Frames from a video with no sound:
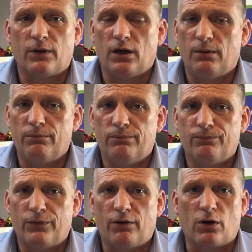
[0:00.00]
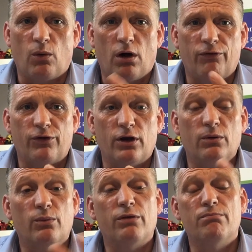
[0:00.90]
There are quite a
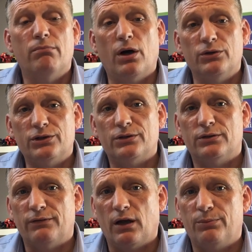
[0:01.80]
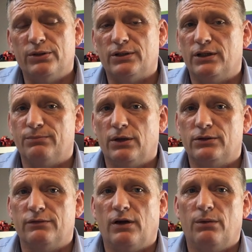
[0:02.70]
few with most developers, and it is
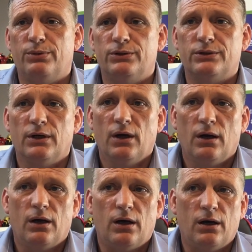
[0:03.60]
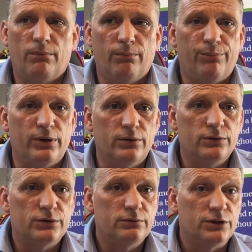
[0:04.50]
most developers,
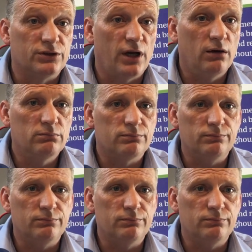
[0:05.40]
build to sell,